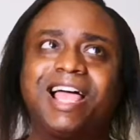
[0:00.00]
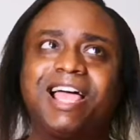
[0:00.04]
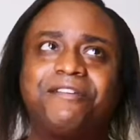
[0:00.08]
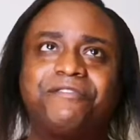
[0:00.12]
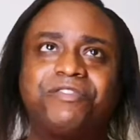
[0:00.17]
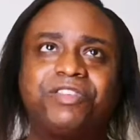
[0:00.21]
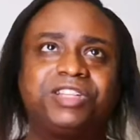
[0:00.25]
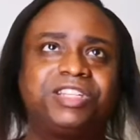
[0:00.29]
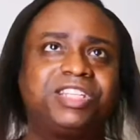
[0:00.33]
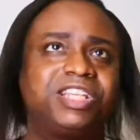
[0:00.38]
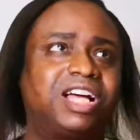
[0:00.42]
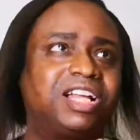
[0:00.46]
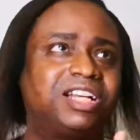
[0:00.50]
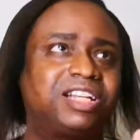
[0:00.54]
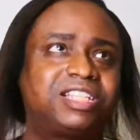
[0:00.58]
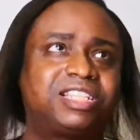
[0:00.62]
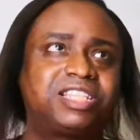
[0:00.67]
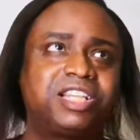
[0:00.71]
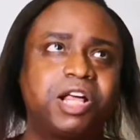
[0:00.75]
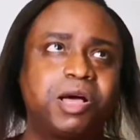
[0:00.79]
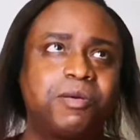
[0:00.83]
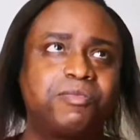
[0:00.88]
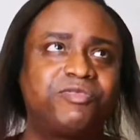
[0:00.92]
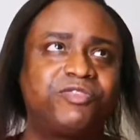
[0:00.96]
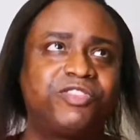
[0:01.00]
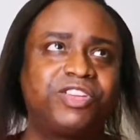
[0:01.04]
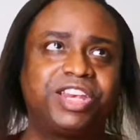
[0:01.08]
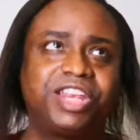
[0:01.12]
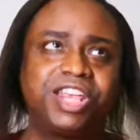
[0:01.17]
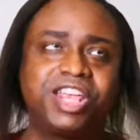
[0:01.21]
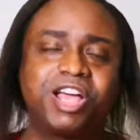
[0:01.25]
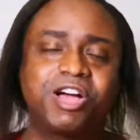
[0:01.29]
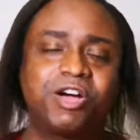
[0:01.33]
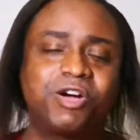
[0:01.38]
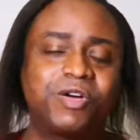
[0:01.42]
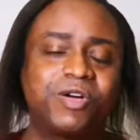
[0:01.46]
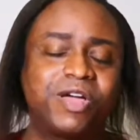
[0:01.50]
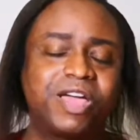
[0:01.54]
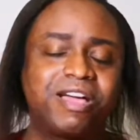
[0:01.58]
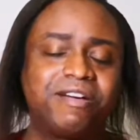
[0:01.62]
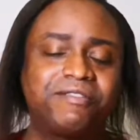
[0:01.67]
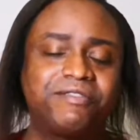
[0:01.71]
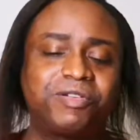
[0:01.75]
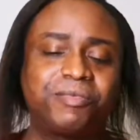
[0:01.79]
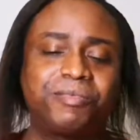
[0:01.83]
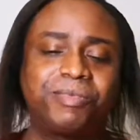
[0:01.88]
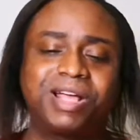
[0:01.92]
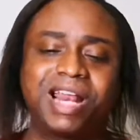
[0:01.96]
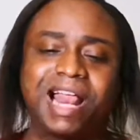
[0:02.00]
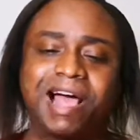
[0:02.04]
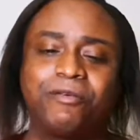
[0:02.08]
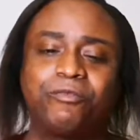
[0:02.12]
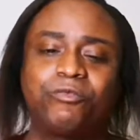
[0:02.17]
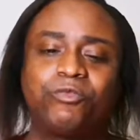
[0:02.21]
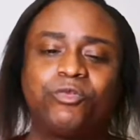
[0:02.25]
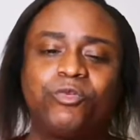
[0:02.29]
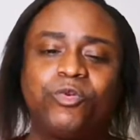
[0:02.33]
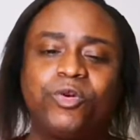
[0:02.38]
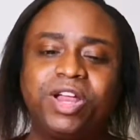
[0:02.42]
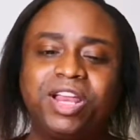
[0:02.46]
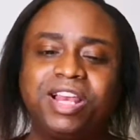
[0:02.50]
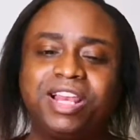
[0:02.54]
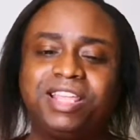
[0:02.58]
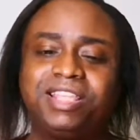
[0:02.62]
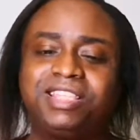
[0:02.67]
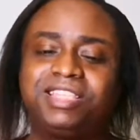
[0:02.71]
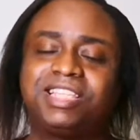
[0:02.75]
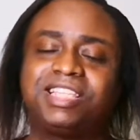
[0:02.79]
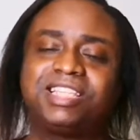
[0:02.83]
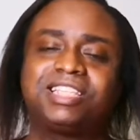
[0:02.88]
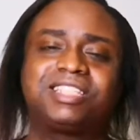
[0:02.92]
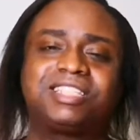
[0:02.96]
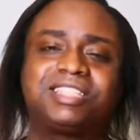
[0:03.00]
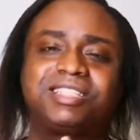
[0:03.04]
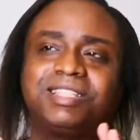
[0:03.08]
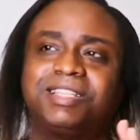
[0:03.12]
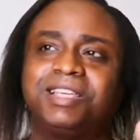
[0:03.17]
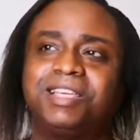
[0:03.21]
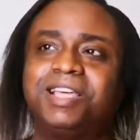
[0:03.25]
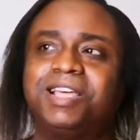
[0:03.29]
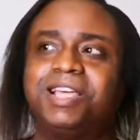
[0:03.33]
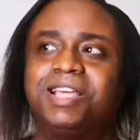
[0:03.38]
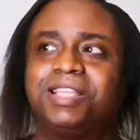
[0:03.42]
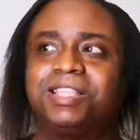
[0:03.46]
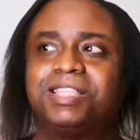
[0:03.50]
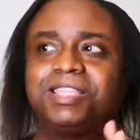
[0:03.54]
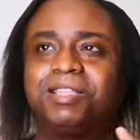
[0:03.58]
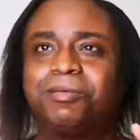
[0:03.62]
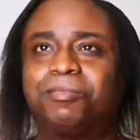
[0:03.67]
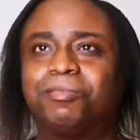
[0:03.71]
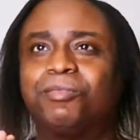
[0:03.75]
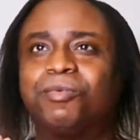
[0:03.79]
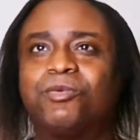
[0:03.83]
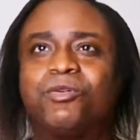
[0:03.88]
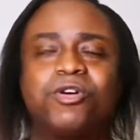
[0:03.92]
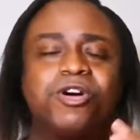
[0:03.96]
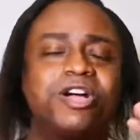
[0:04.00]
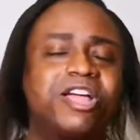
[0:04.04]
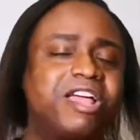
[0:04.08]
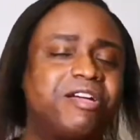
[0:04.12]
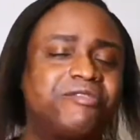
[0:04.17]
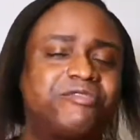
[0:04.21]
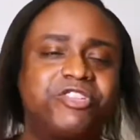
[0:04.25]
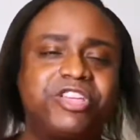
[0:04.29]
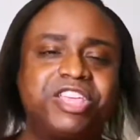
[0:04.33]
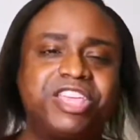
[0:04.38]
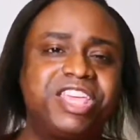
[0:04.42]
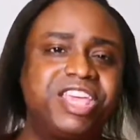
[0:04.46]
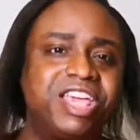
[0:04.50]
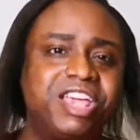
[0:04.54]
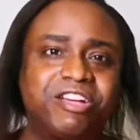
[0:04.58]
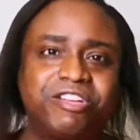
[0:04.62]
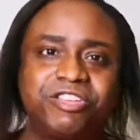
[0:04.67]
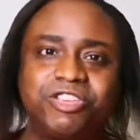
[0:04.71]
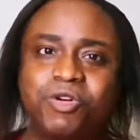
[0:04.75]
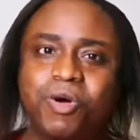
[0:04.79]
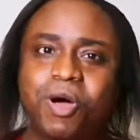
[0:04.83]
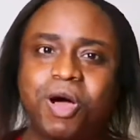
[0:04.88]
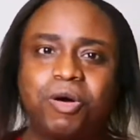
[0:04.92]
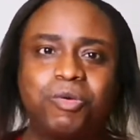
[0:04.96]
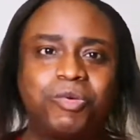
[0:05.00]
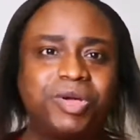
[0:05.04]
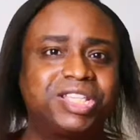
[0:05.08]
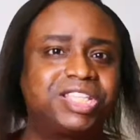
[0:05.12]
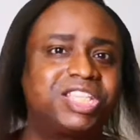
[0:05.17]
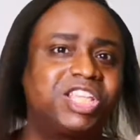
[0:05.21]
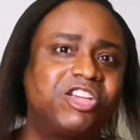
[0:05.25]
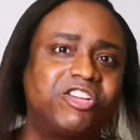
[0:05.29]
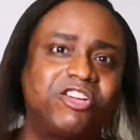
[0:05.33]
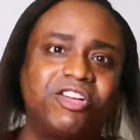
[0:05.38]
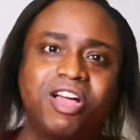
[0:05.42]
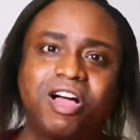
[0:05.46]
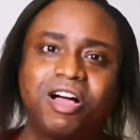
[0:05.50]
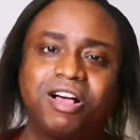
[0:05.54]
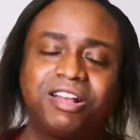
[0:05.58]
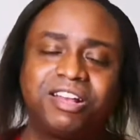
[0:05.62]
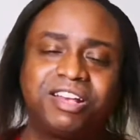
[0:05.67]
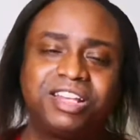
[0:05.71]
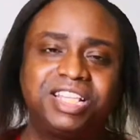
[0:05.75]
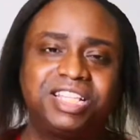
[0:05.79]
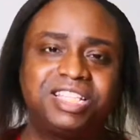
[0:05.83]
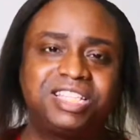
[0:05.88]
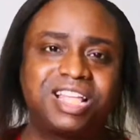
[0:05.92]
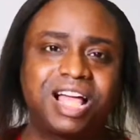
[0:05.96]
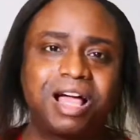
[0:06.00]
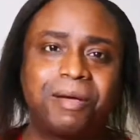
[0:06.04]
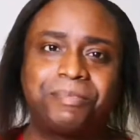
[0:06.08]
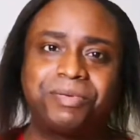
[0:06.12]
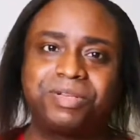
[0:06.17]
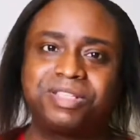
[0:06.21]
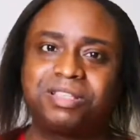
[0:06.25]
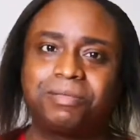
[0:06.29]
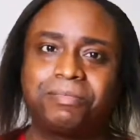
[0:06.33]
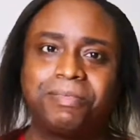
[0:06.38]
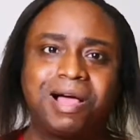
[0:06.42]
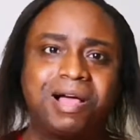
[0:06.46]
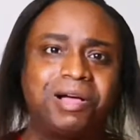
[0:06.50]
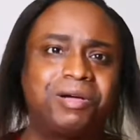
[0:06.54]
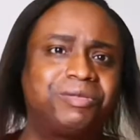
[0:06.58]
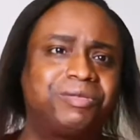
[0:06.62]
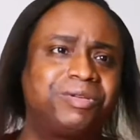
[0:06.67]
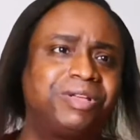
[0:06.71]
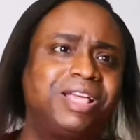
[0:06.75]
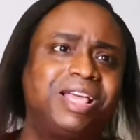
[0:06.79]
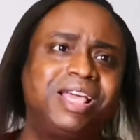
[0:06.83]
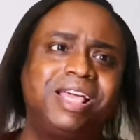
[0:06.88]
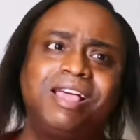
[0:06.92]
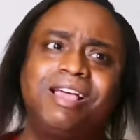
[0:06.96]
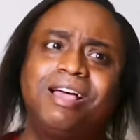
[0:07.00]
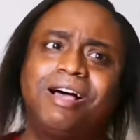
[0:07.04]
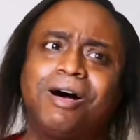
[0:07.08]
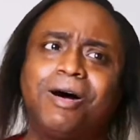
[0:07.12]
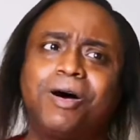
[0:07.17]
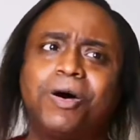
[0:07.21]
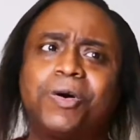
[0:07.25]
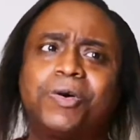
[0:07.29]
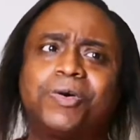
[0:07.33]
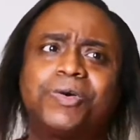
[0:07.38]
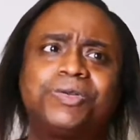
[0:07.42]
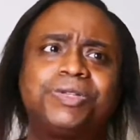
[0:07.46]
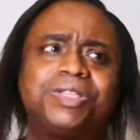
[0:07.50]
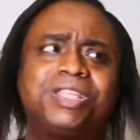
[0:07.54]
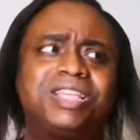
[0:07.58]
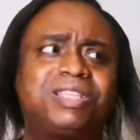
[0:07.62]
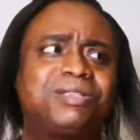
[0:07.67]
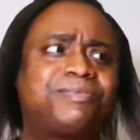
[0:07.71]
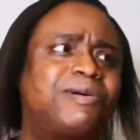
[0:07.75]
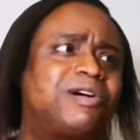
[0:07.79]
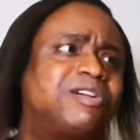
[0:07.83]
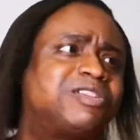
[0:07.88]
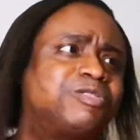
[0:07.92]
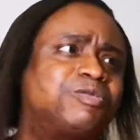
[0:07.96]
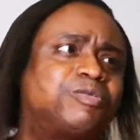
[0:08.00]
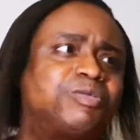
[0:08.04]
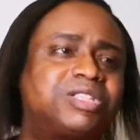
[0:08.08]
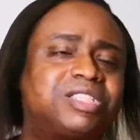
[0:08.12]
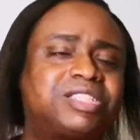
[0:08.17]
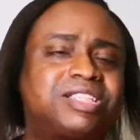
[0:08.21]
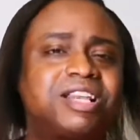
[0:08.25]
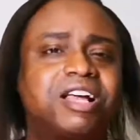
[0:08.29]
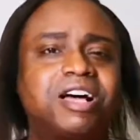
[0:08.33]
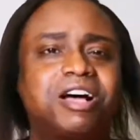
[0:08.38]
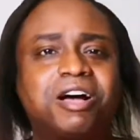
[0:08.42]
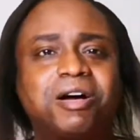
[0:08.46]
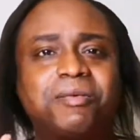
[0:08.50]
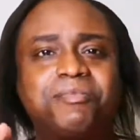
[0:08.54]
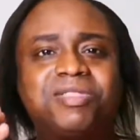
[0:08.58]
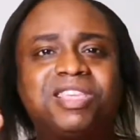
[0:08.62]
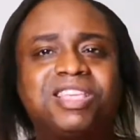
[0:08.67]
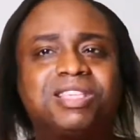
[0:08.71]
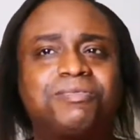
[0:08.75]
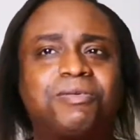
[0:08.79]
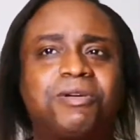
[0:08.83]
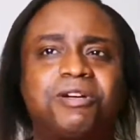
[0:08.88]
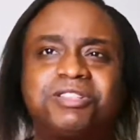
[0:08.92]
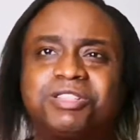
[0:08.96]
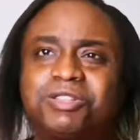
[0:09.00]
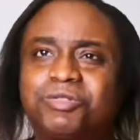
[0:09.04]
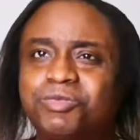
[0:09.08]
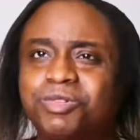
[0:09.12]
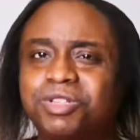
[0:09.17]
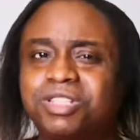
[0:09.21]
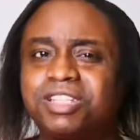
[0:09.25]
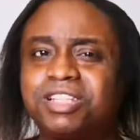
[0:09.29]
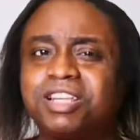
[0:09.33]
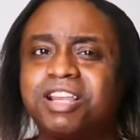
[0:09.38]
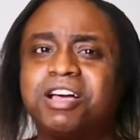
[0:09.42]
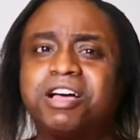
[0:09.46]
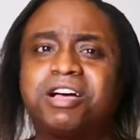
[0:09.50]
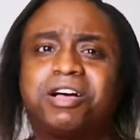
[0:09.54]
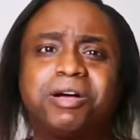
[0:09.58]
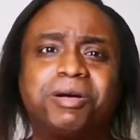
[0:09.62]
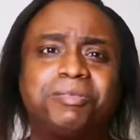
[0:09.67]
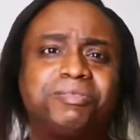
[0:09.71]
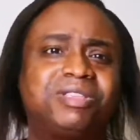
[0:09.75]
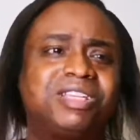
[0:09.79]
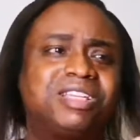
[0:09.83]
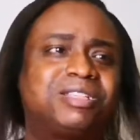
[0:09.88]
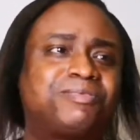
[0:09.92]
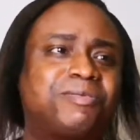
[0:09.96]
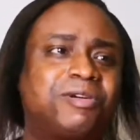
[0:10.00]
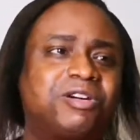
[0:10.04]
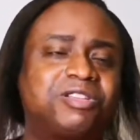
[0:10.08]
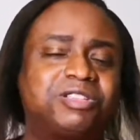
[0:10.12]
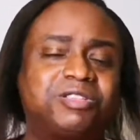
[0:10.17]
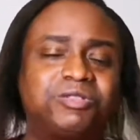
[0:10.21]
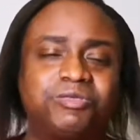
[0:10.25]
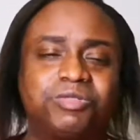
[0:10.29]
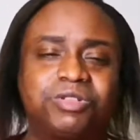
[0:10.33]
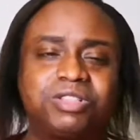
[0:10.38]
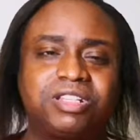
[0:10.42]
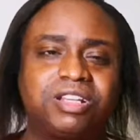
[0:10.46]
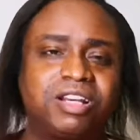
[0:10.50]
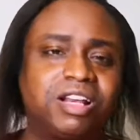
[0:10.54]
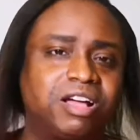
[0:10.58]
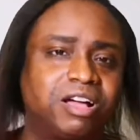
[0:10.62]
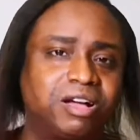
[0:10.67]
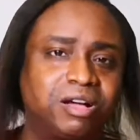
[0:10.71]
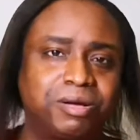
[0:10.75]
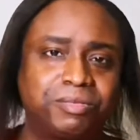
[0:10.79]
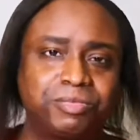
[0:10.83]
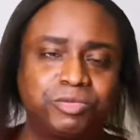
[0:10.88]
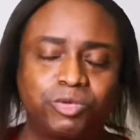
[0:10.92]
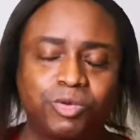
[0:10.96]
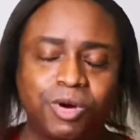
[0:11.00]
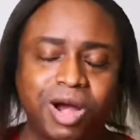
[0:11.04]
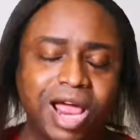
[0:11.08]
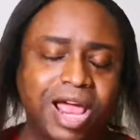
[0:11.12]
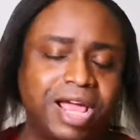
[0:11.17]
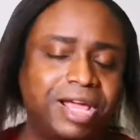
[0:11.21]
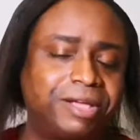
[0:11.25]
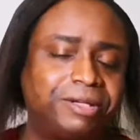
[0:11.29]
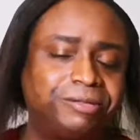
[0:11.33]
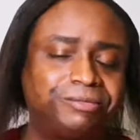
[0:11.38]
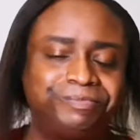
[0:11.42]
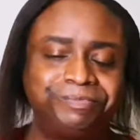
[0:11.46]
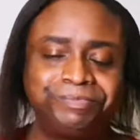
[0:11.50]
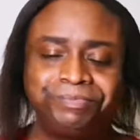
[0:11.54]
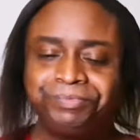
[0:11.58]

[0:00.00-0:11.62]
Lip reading: haven't done a snub video ever, but I really just, every year you always hearing all of these topics about, oh, this person was snubbed, this person was snubbed, this person was snubbed, right?